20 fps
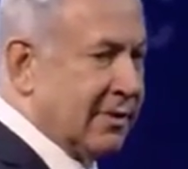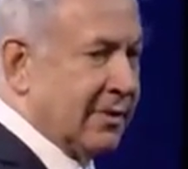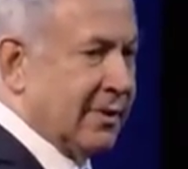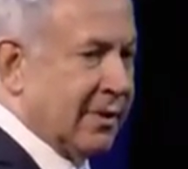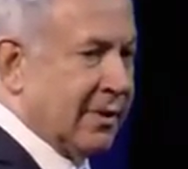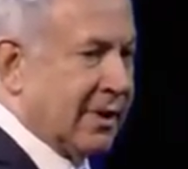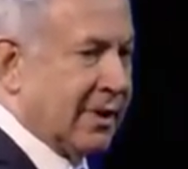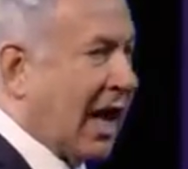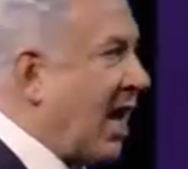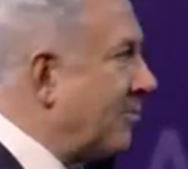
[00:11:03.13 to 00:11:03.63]

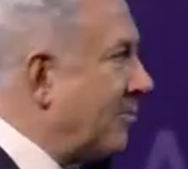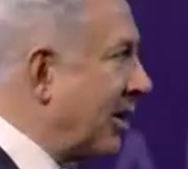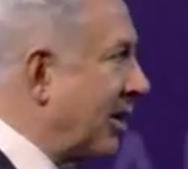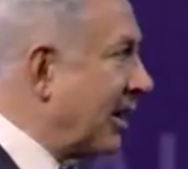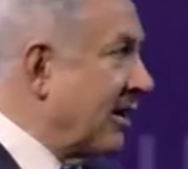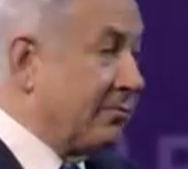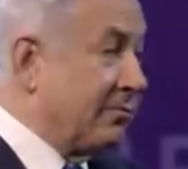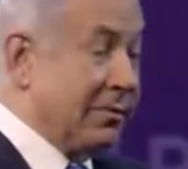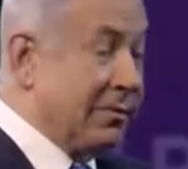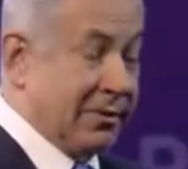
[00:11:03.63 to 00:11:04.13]

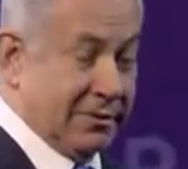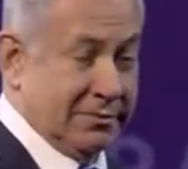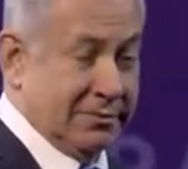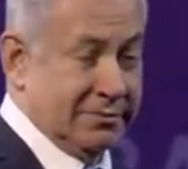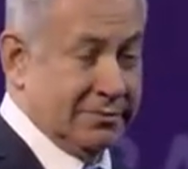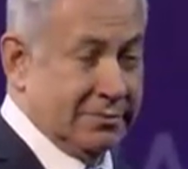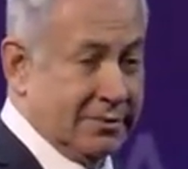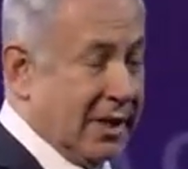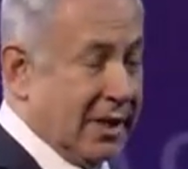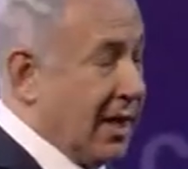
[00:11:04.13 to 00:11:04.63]
Unbelievable.
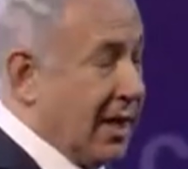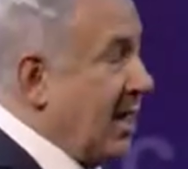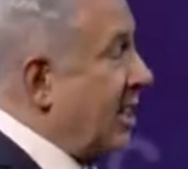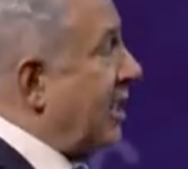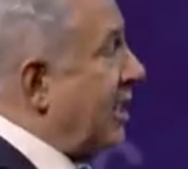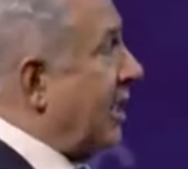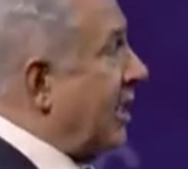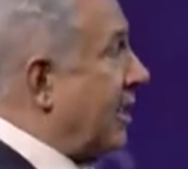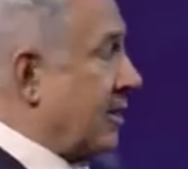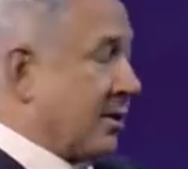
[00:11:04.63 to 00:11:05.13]

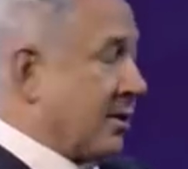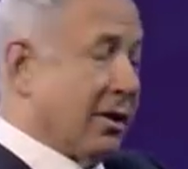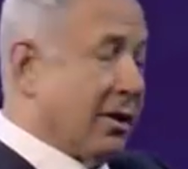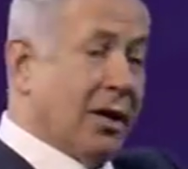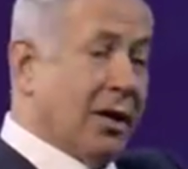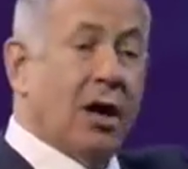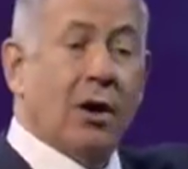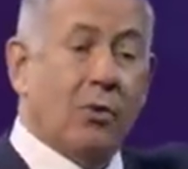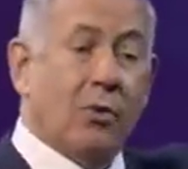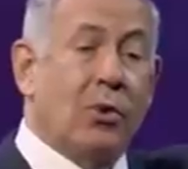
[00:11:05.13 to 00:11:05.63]
You
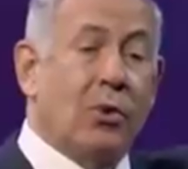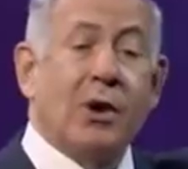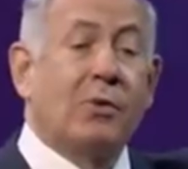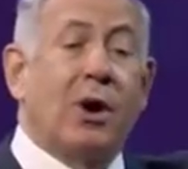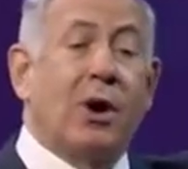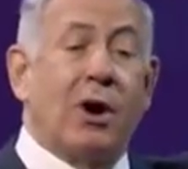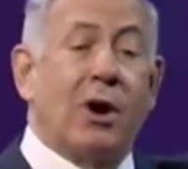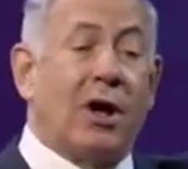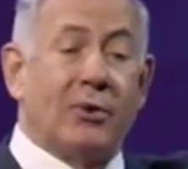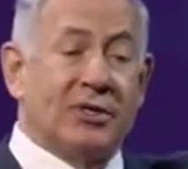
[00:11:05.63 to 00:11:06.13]
know, we were
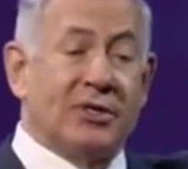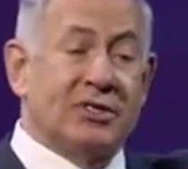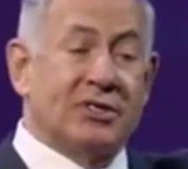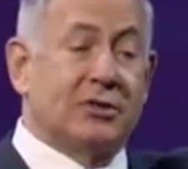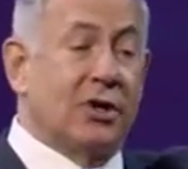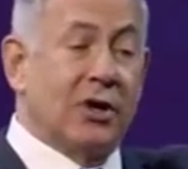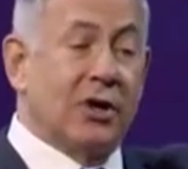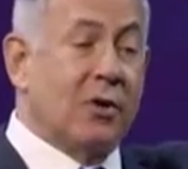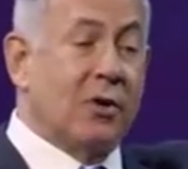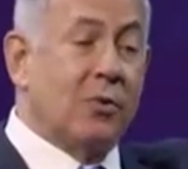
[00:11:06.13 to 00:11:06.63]
always
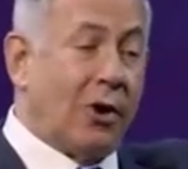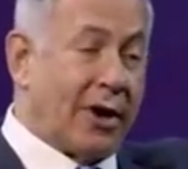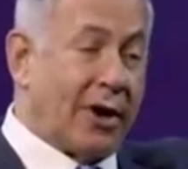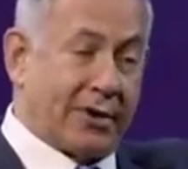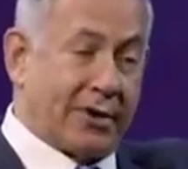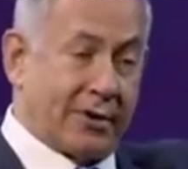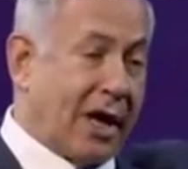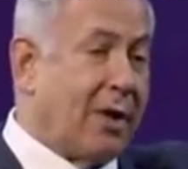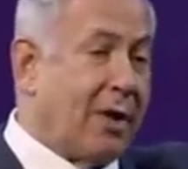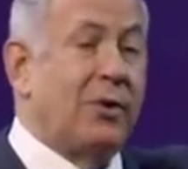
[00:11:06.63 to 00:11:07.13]
good in
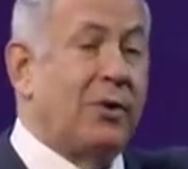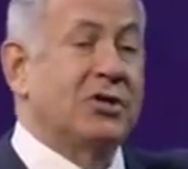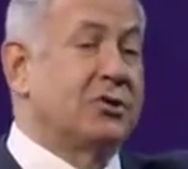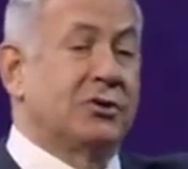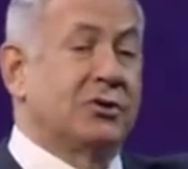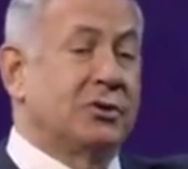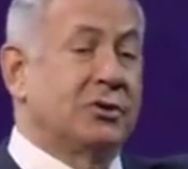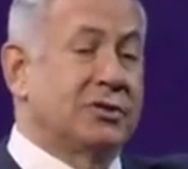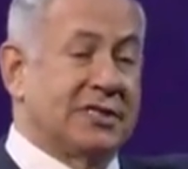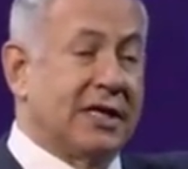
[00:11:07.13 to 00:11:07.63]
water. I want
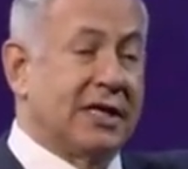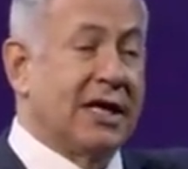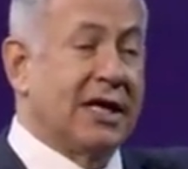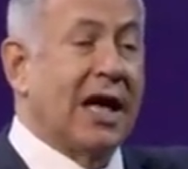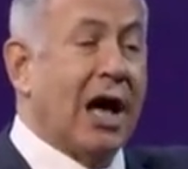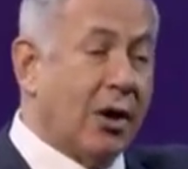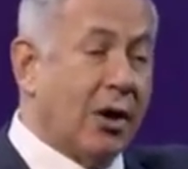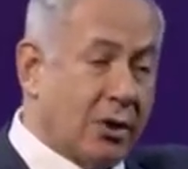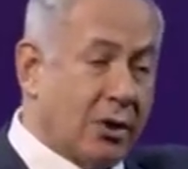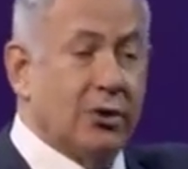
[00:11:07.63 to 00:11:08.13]
you to see
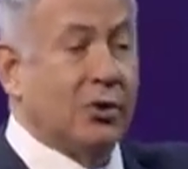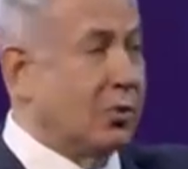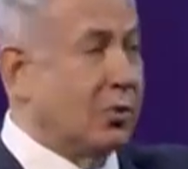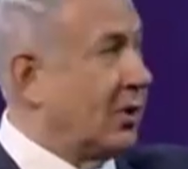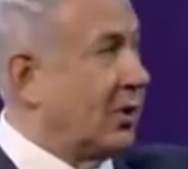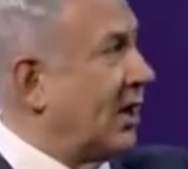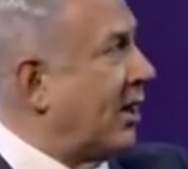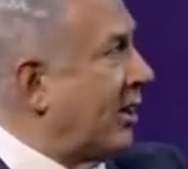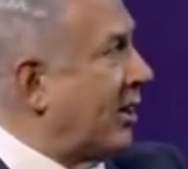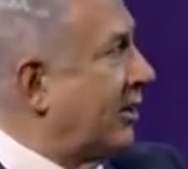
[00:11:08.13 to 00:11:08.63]
how good we
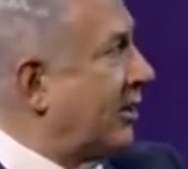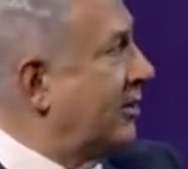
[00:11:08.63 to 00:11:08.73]
are.